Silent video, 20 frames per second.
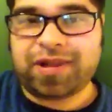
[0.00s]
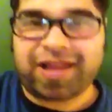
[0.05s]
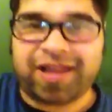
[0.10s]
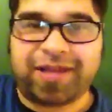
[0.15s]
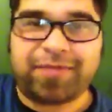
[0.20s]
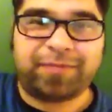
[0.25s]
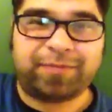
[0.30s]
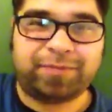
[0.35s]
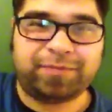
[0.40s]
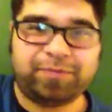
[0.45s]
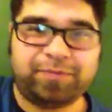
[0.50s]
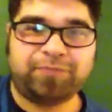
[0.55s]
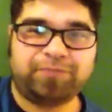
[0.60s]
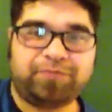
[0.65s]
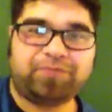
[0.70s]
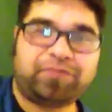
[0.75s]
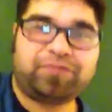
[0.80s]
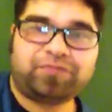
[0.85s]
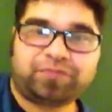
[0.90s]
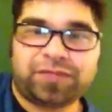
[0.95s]
that
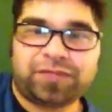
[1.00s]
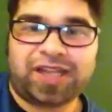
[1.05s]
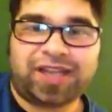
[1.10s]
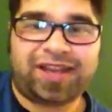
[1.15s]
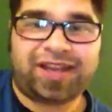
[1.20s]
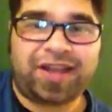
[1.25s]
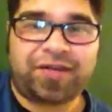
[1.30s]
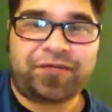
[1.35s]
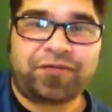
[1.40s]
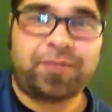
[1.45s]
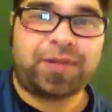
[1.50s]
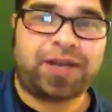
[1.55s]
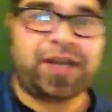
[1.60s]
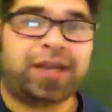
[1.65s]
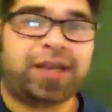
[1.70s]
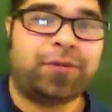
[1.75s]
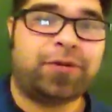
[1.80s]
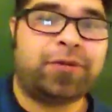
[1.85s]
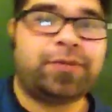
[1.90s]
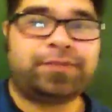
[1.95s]
I got from my
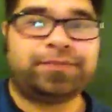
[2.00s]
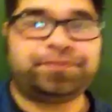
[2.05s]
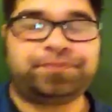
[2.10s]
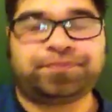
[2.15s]
neighbor.